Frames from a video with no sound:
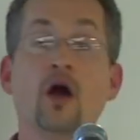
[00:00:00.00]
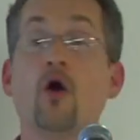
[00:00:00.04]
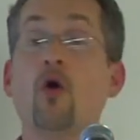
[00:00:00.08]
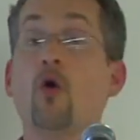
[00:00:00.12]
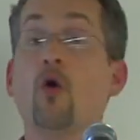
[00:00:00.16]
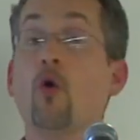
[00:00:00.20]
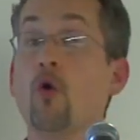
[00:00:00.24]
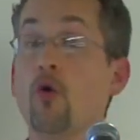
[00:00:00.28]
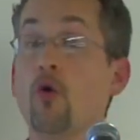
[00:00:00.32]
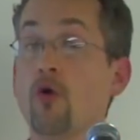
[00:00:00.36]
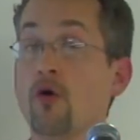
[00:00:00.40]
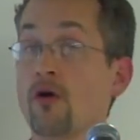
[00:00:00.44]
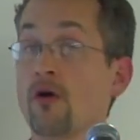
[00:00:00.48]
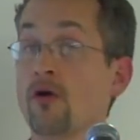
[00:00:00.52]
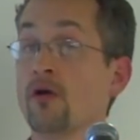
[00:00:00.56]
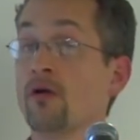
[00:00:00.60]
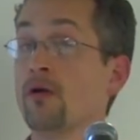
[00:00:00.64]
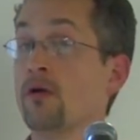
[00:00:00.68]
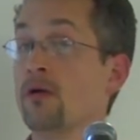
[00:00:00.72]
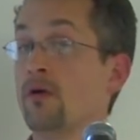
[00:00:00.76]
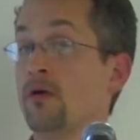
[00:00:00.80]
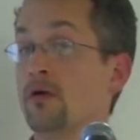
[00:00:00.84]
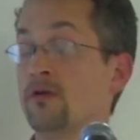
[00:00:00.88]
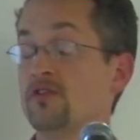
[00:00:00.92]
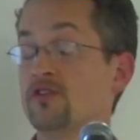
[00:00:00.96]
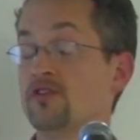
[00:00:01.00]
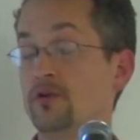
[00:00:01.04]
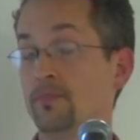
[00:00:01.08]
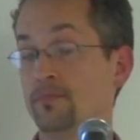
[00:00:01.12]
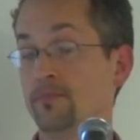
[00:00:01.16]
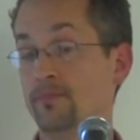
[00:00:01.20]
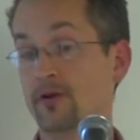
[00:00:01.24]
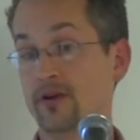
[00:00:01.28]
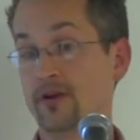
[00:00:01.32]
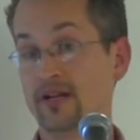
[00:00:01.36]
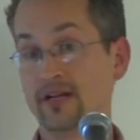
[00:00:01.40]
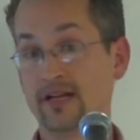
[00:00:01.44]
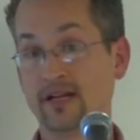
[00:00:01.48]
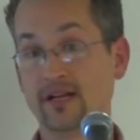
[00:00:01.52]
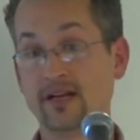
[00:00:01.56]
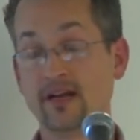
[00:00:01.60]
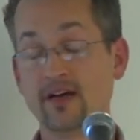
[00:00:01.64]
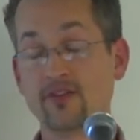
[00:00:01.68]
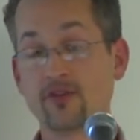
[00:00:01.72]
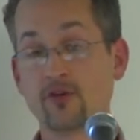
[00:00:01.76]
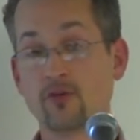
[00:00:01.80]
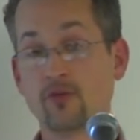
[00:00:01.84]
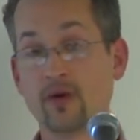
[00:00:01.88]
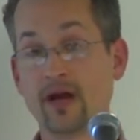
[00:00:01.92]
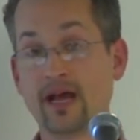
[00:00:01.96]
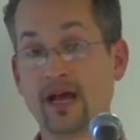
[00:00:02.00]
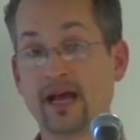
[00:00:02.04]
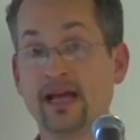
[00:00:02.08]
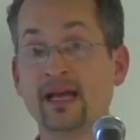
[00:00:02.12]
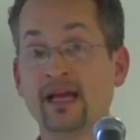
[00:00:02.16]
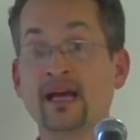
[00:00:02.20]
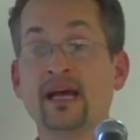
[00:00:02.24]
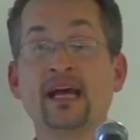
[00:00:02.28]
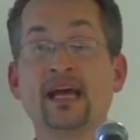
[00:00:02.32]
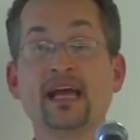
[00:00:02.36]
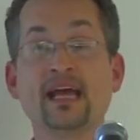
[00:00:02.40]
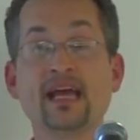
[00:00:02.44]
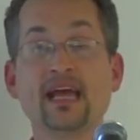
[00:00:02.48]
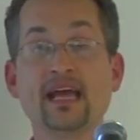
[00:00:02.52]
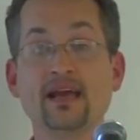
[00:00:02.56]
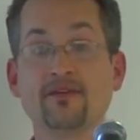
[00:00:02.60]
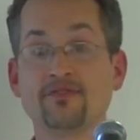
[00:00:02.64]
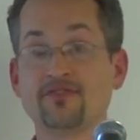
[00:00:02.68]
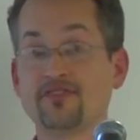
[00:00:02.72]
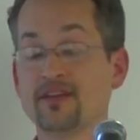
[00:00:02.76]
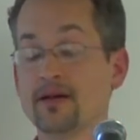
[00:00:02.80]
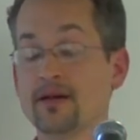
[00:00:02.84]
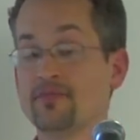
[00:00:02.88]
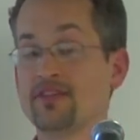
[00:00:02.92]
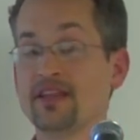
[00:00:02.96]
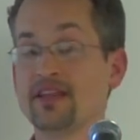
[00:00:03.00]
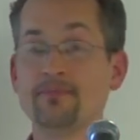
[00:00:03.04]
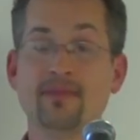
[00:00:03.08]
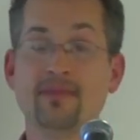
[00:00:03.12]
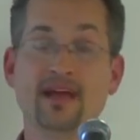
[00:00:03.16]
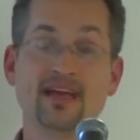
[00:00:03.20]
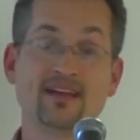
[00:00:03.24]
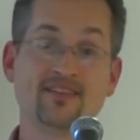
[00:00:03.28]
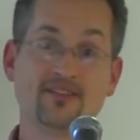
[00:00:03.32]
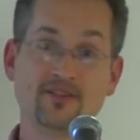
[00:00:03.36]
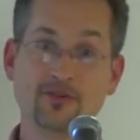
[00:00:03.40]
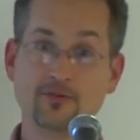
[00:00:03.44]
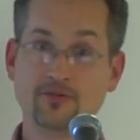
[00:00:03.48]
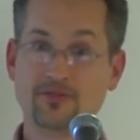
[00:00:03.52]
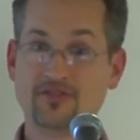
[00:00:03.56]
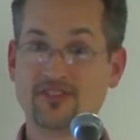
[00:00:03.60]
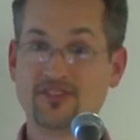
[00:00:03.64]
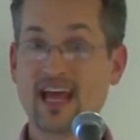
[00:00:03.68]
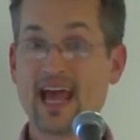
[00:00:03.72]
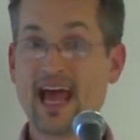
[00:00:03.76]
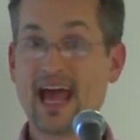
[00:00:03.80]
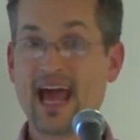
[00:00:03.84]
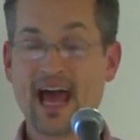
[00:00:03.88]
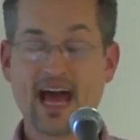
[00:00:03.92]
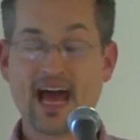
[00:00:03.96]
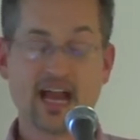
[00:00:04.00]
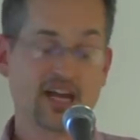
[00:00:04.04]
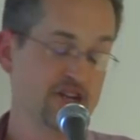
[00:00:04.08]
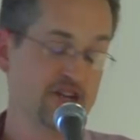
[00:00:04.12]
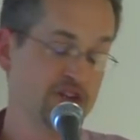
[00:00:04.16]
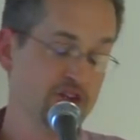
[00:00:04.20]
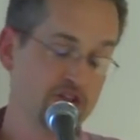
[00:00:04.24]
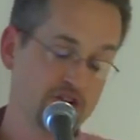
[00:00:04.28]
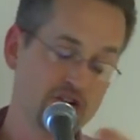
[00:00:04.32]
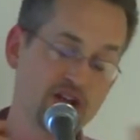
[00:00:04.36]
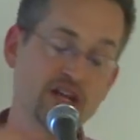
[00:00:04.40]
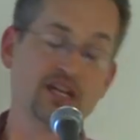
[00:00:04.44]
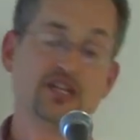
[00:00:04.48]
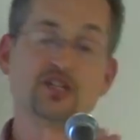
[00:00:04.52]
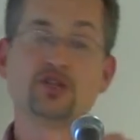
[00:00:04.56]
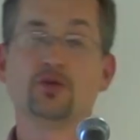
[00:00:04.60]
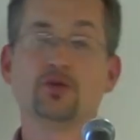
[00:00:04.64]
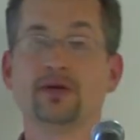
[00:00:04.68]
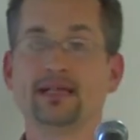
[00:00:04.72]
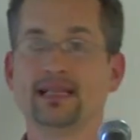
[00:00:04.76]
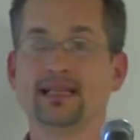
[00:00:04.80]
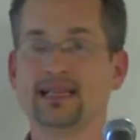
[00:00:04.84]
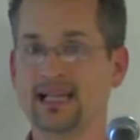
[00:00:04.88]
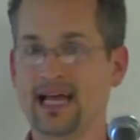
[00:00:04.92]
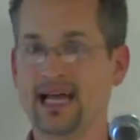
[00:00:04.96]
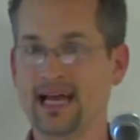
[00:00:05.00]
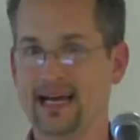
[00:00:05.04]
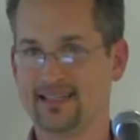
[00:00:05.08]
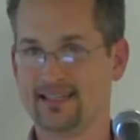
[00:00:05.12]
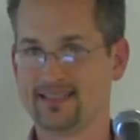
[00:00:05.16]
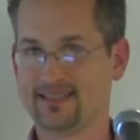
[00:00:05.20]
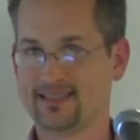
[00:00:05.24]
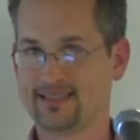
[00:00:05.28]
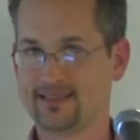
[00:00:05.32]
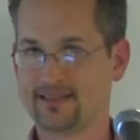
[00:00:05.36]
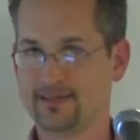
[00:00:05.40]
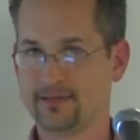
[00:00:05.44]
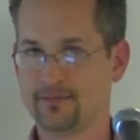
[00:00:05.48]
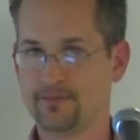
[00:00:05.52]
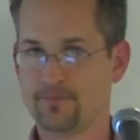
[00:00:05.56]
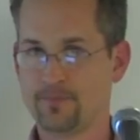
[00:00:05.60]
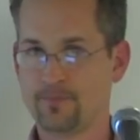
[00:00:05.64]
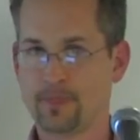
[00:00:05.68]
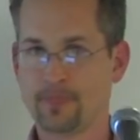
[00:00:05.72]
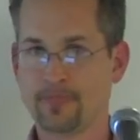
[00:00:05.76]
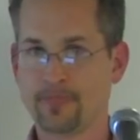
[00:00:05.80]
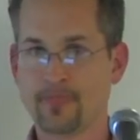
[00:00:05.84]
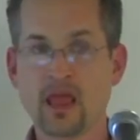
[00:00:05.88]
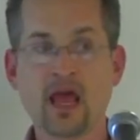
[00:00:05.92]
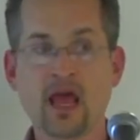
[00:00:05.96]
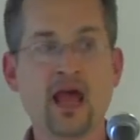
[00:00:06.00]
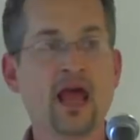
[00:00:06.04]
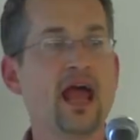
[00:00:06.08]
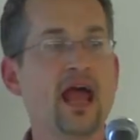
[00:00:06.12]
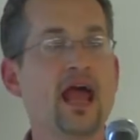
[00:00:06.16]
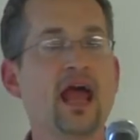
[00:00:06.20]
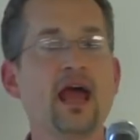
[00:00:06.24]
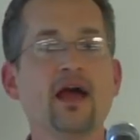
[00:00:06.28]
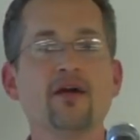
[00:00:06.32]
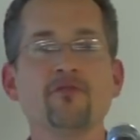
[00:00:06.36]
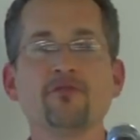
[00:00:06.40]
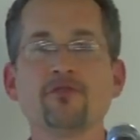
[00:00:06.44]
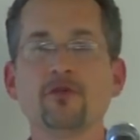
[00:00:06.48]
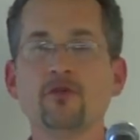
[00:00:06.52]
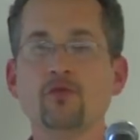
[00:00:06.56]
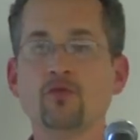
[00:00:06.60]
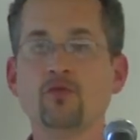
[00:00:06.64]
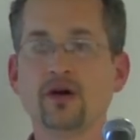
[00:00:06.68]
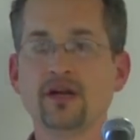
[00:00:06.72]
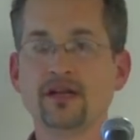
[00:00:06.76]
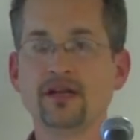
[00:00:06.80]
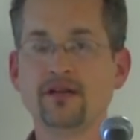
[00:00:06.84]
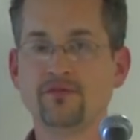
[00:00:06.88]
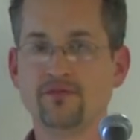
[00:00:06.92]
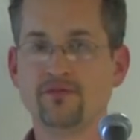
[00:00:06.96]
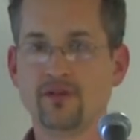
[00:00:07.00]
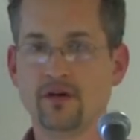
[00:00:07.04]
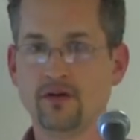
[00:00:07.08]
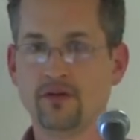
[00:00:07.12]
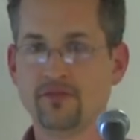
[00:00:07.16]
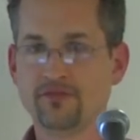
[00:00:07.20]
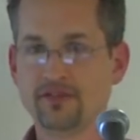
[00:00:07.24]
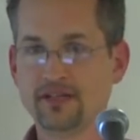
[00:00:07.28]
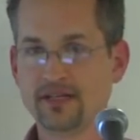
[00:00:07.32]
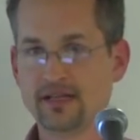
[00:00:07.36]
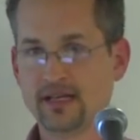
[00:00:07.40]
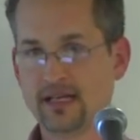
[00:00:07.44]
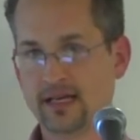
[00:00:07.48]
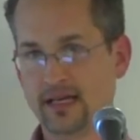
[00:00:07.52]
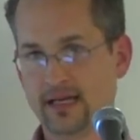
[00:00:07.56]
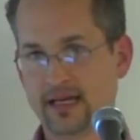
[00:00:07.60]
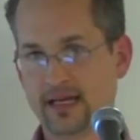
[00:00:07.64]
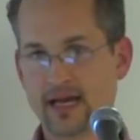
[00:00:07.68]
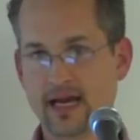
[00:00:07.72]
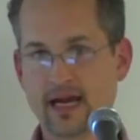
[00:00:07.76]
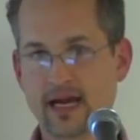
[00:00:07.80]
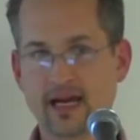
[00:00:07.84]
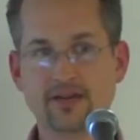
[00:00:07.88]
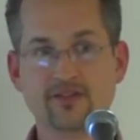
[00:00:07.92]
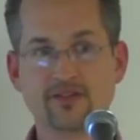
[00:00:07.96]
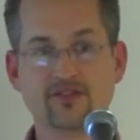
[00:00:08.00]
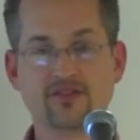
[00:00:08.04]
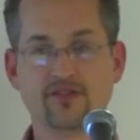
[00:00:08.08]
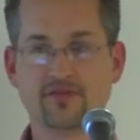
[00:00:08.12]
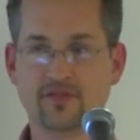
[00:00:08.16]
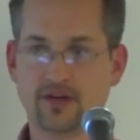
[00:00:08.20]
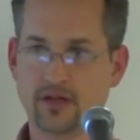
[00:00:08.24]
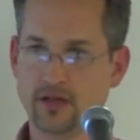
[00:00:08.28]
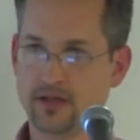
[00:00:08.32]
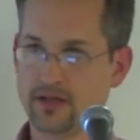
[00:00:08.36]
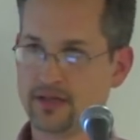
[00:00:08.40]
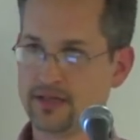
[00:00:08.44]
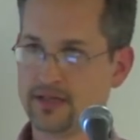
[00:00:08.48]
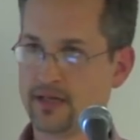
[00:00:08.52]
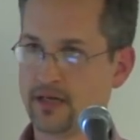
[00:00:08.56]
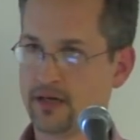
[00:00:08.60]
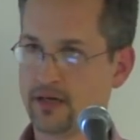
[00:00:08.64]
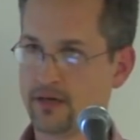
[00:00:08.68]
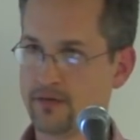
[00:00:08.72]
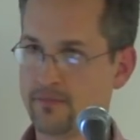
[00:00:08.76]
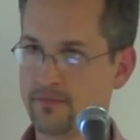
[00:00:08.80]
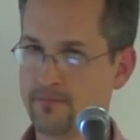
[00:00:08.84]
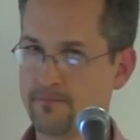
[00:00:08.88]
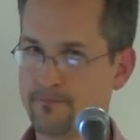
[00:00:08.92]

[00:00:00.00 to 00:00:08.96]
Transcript: Or, to put it another way, if something makes you sad, you're going to do it less. Everyone involved in KiCad is a volunteer.